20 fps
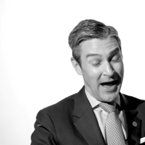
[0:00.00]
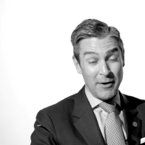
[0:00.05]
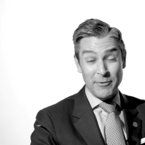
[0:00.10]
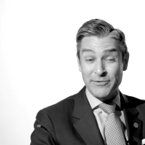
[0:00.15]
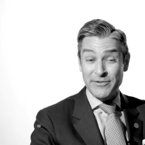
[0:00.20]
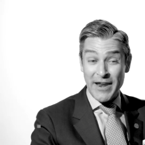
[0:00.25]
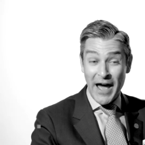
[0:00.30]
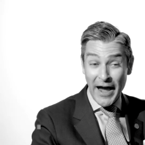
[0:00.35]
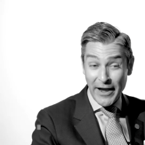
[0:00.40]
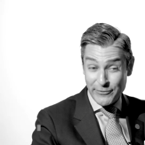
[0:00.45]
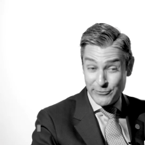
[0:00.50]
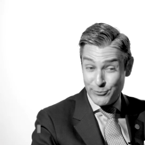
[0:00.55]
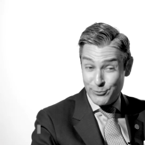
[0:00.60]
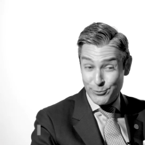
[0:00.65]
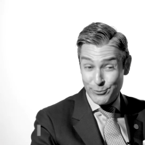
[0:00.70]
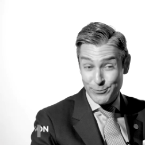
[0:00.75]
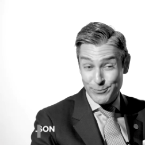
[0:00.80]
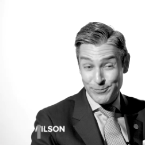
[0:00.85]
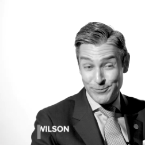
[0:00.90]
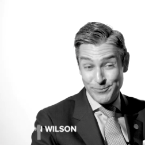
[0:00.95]
I was in high
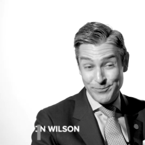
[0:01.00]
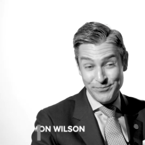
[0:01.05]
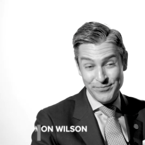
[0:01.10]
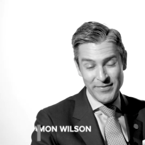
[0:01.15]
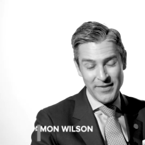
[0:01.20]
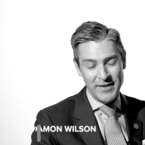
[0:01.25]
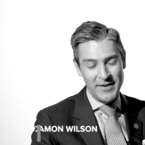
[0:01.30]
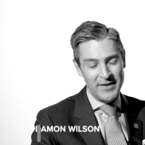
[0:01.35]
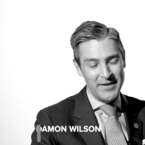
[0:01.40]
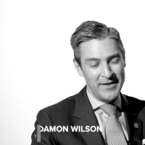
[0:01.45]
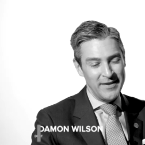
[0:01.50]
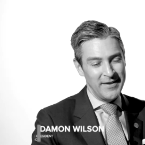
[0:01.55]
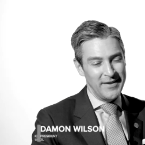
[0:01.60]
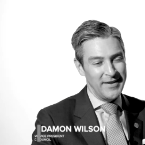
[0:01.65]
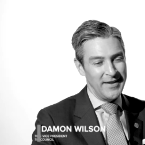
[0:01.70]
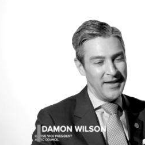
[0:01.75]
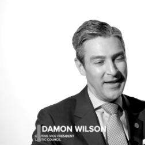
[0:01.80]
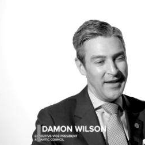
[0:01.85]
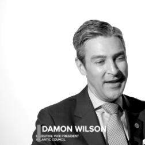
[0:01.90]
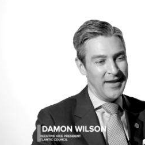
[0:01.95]
school
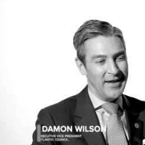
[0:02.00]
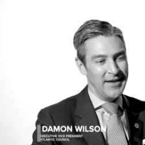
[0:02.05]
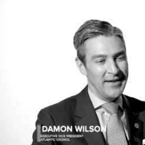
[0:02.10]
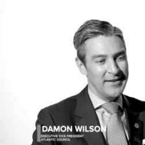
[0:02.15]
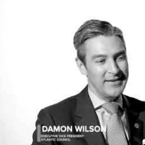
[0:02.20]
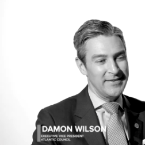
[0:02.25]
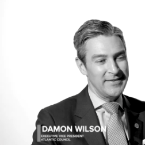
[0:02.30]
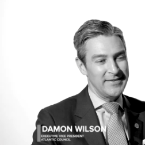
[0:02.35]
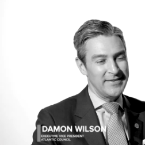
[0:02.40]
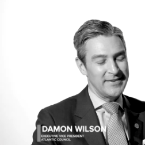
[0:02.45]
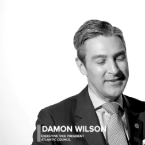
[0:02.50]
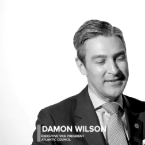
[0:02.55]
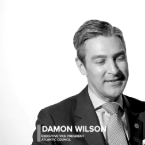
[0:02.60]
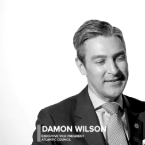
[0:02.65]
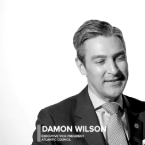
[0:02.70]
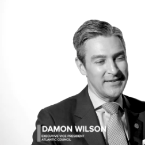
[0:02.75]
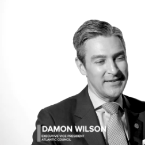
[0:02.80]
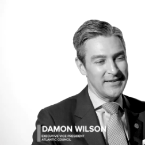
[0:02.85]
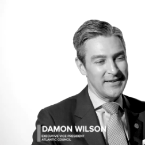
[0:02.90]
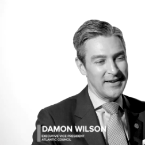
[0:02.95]
and
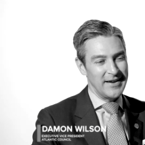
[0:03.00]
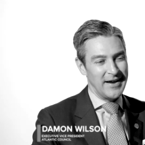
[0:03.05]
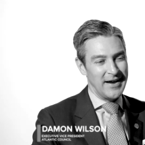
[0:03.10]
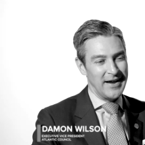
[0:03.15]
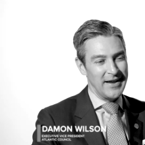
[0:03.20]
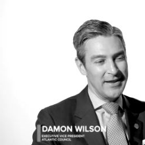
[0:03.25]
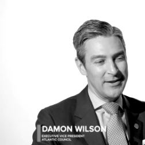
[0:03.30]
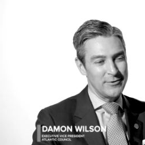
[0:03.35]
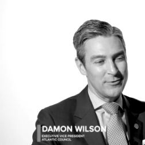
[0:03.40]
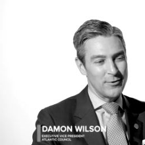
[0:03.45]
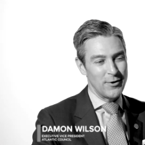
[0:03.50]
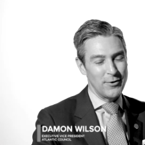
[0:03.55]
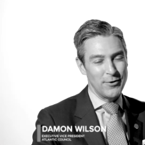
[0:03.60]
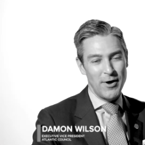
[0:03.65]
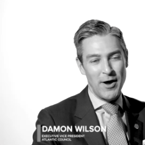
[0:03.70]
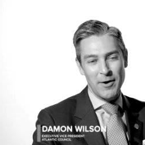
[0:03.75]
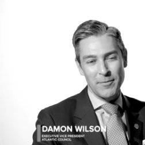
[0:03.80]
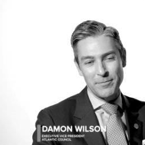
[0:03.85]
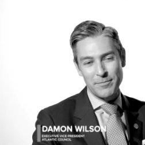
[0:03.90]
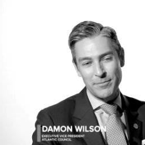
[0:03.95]
I had
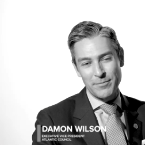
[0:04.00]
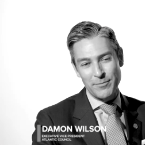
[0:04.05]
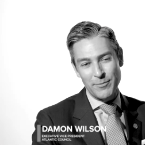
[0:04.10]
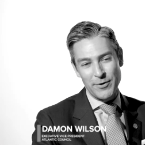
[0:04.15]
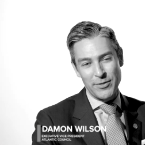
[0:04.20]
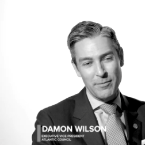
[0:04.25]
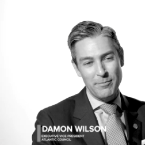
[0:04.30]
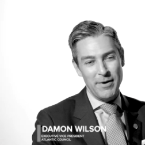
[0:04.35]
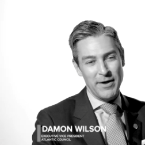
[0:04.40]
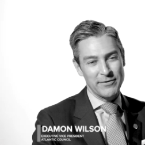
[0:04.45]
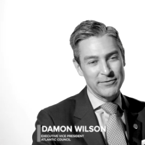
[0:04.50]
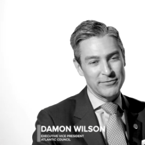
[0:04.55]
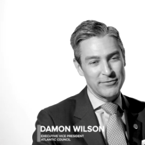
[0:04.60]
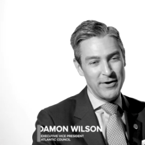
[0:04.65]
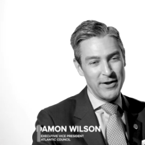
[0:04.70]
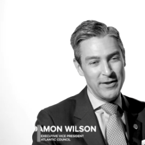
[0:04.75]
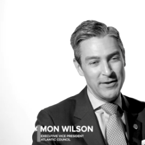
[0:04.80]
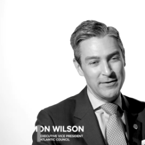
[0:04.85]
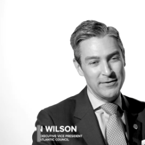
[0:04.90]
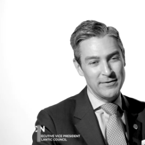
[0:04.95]
grown up with a best
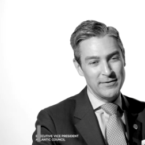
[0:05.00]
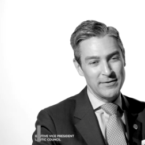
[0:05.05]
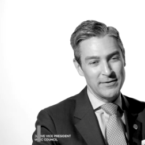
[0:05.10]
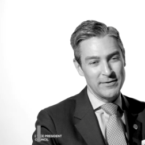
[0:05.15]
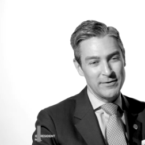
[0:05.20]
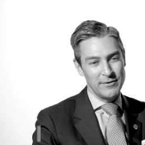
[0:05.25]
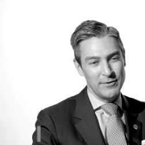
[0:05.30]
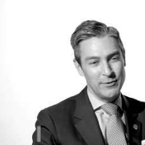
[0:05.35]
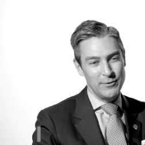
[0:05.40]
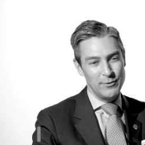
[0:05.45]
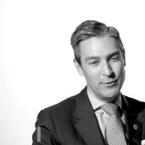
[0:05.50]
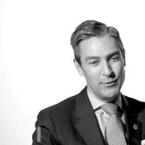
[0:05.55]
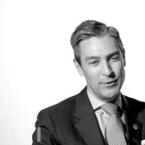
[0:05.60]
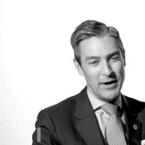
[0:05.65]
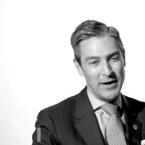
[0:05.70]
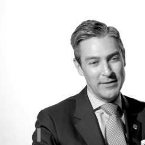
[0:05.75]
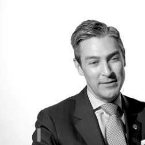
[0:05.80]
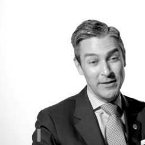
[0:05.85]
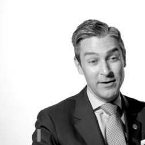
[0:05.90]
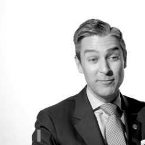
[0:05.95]
friend
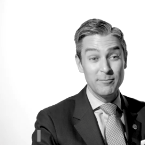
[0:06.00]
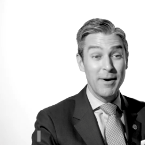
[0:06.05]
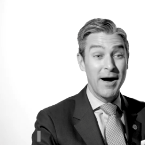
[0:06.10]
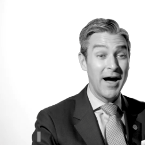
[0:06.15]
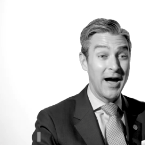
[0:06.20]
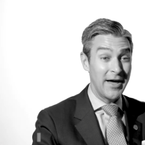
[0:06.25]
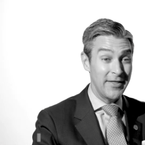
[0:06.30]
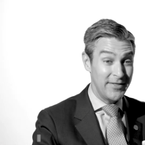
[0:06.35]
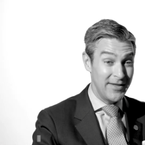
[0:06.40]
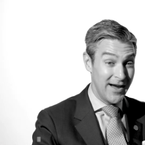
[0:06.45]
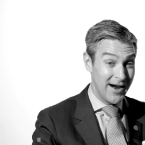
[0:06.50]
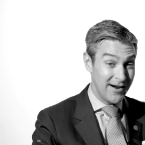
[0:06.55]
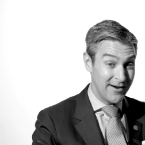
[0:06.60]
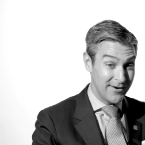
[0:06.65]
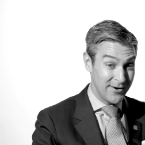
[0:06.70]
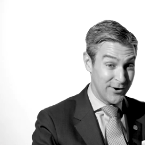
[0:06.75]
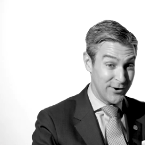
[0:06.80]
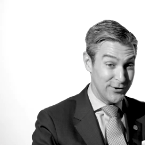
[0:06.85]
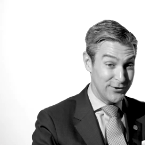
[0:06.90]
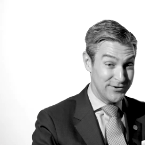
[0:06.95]
who had lived behind the
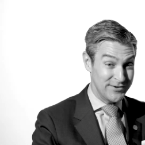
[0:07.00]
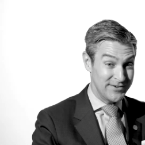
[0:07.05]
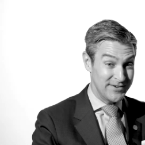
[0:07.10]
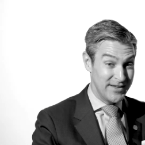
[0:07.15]
Iron Curtain,